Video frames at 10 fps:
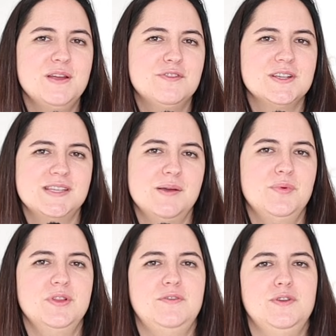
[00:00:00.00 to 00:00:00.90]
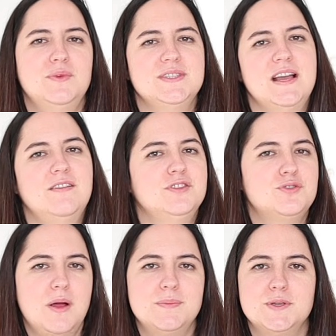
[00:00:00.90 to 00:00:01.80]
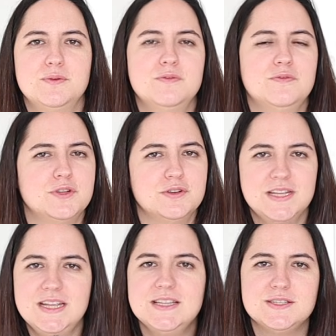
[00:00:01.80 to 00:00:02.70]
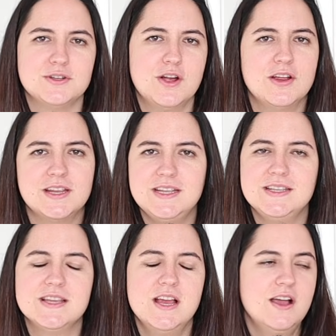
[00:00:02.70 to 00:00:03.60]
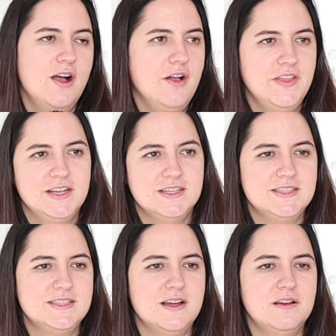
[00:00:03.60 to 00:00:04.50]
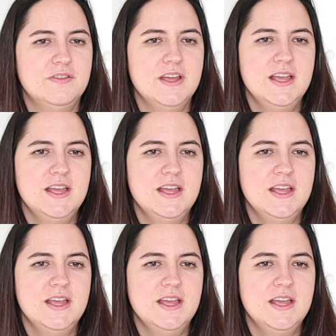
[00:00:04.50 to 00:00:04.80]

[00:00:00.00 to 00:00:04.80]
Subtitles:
for example, if you want to have a drop zone for your keys, your car keys, all that good stuff.